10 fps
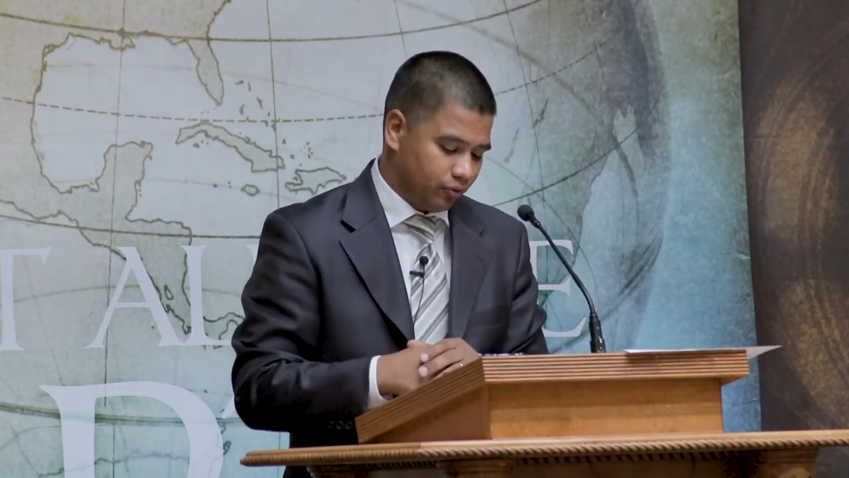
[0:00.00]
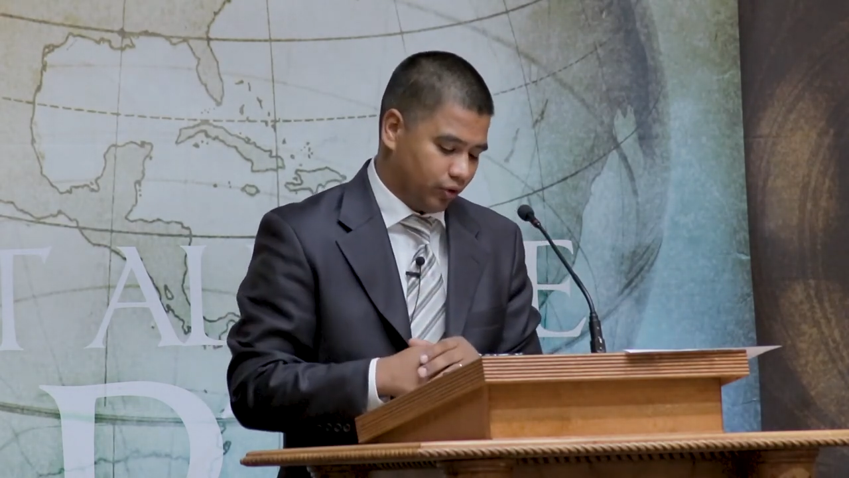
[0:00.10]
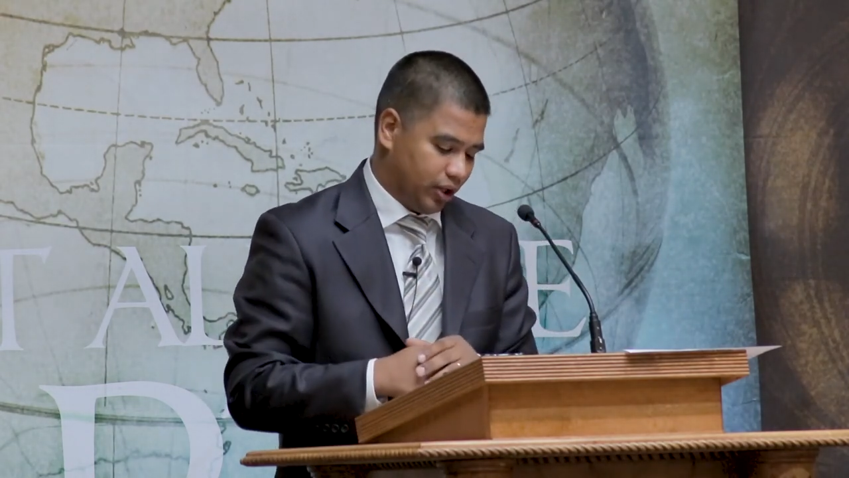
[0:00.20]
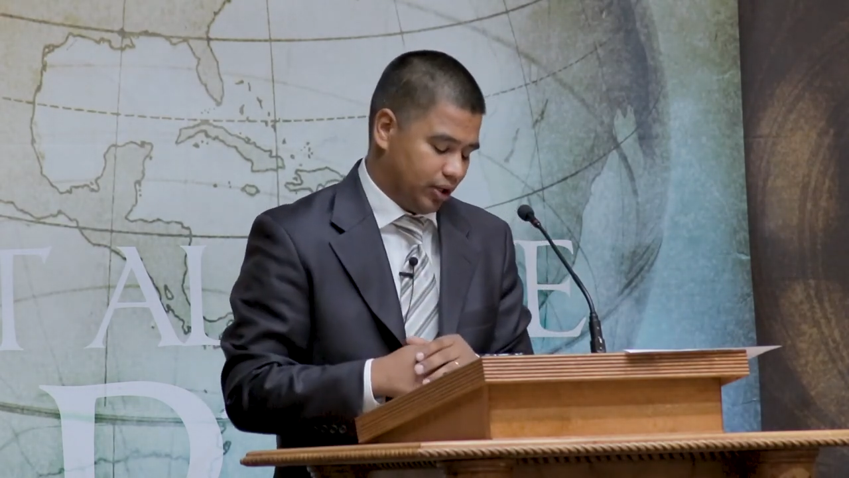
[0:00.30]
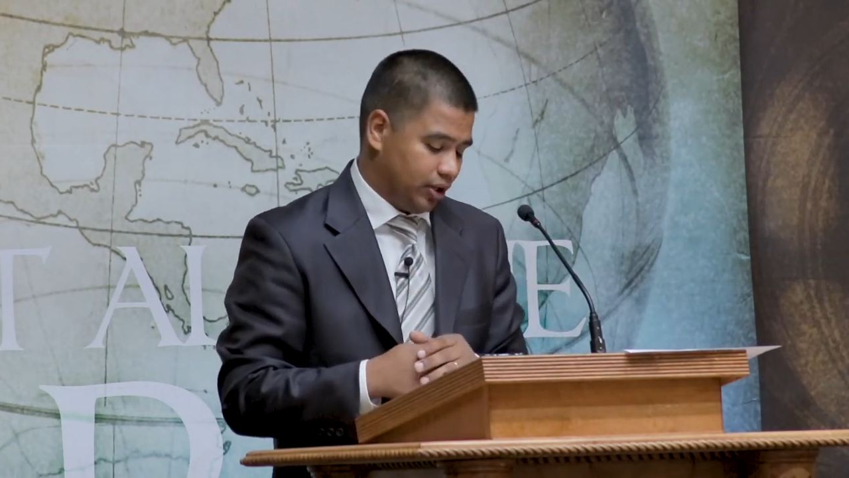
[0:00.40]

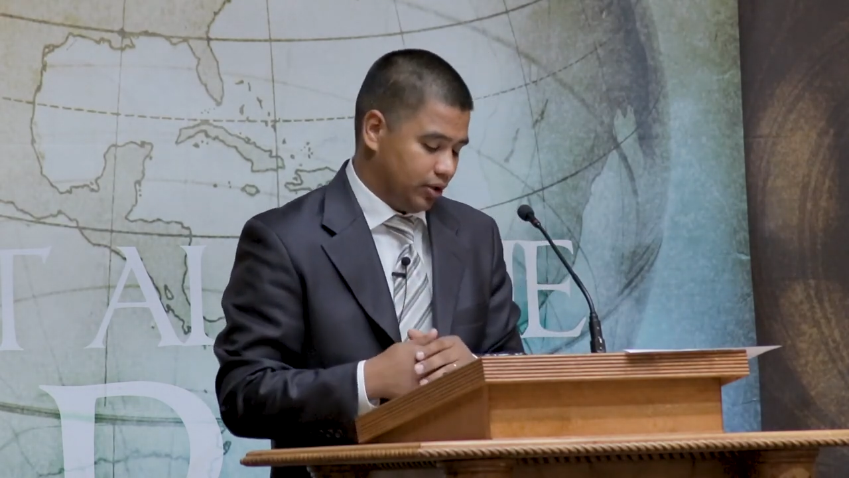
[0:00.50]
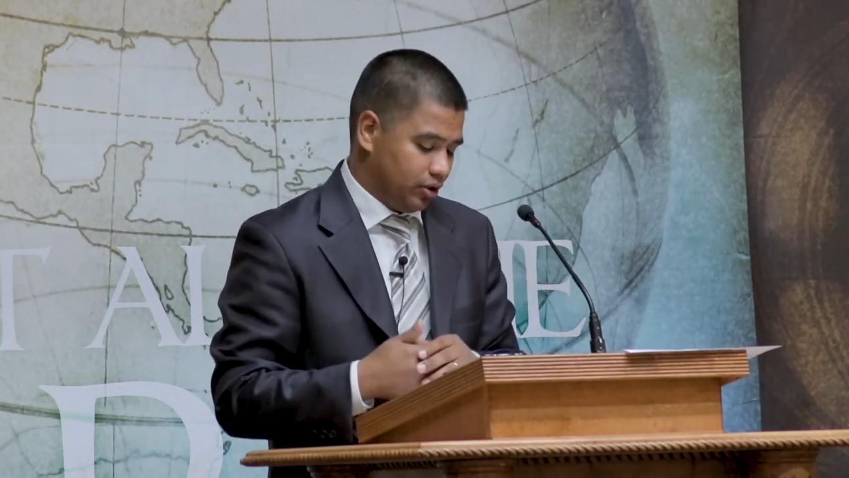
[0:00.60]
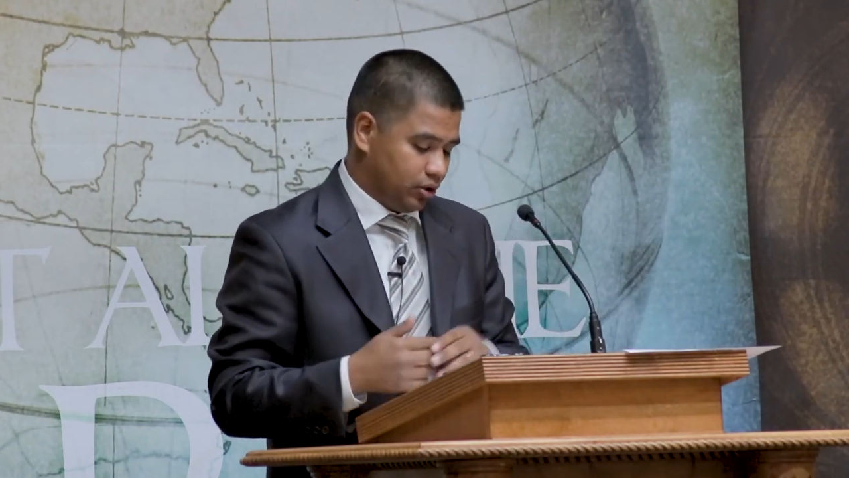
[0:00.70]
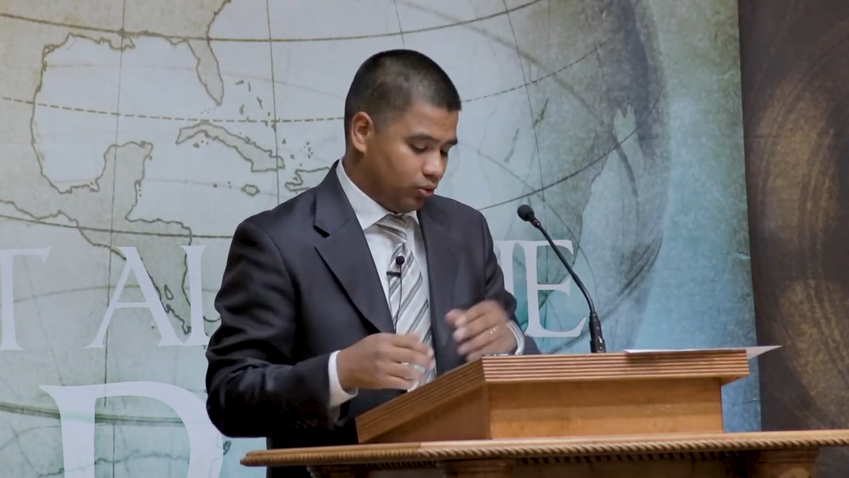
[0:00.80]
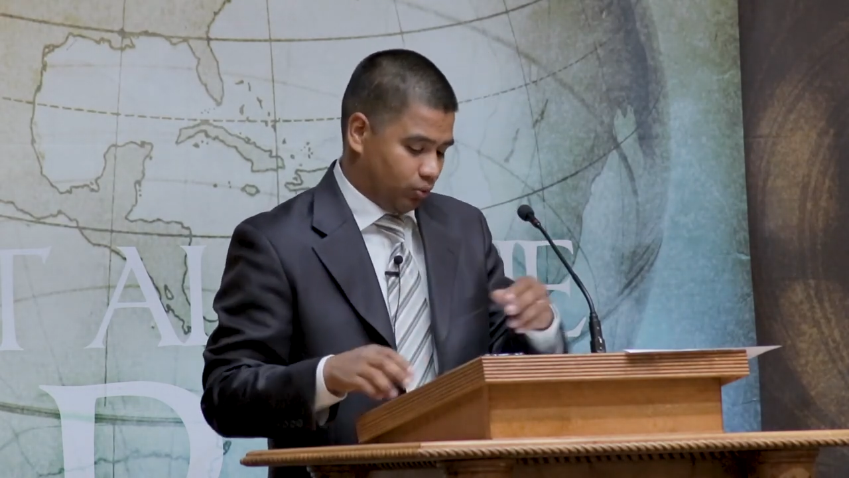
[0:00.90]
free
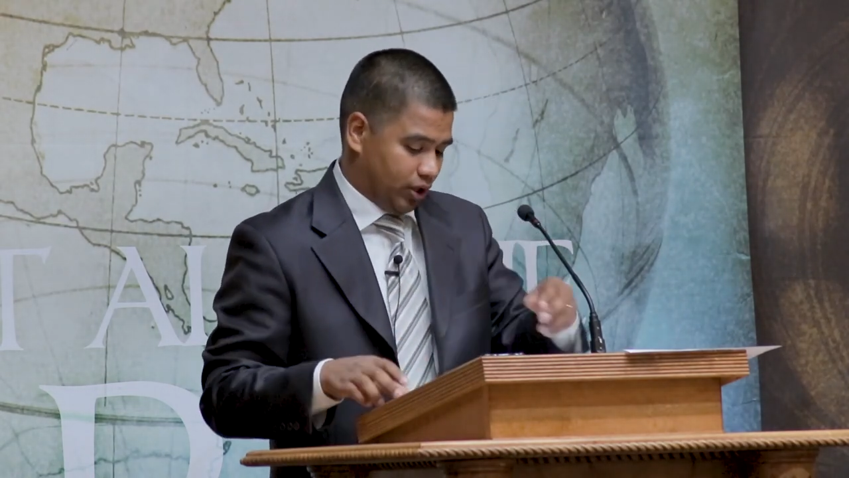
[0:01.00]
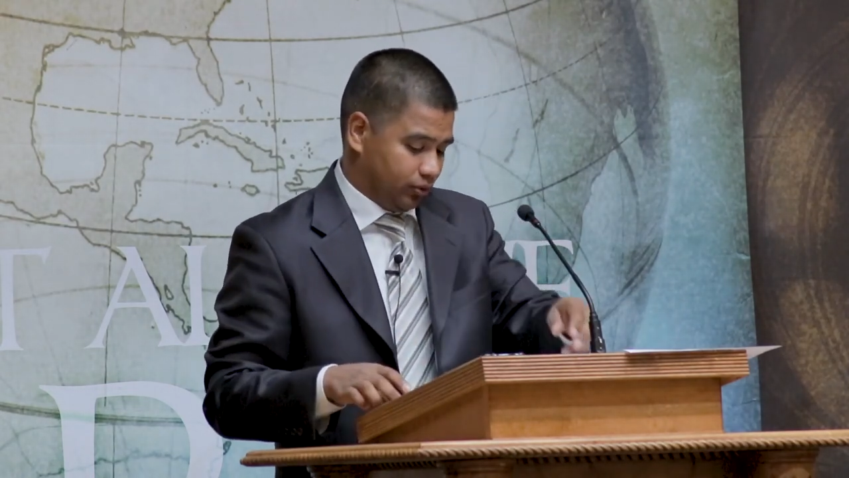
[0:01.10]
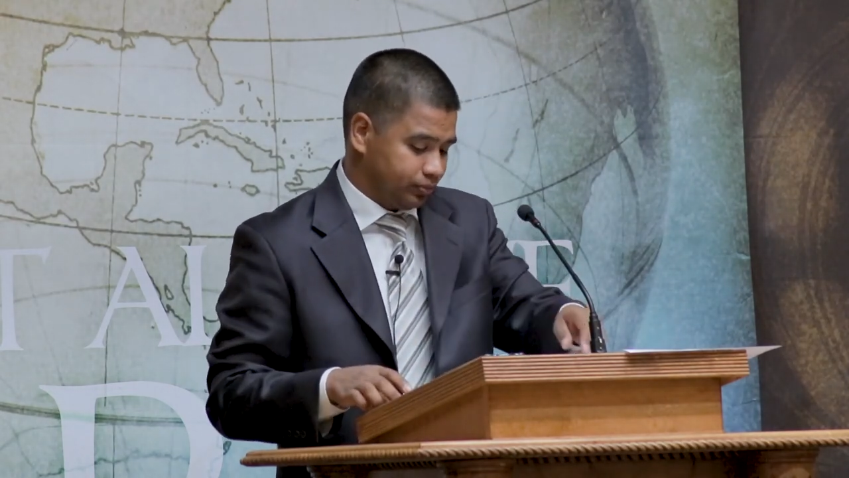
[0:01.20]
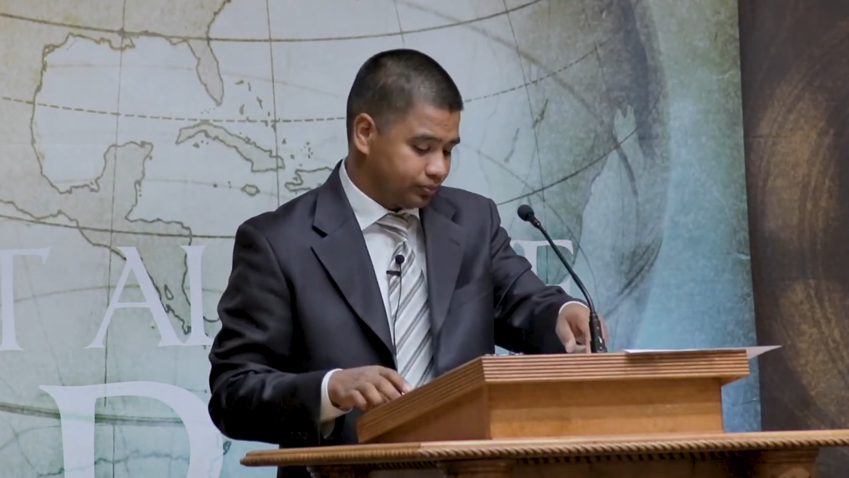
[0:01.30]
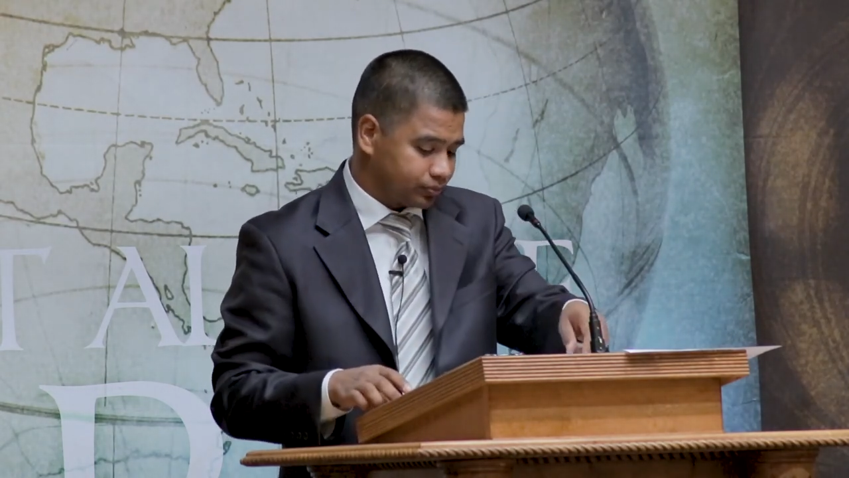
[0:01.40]

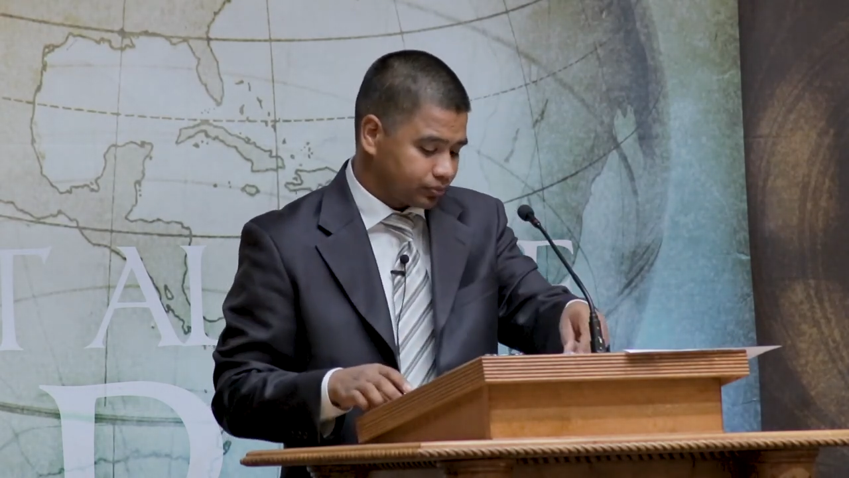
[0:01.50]
will.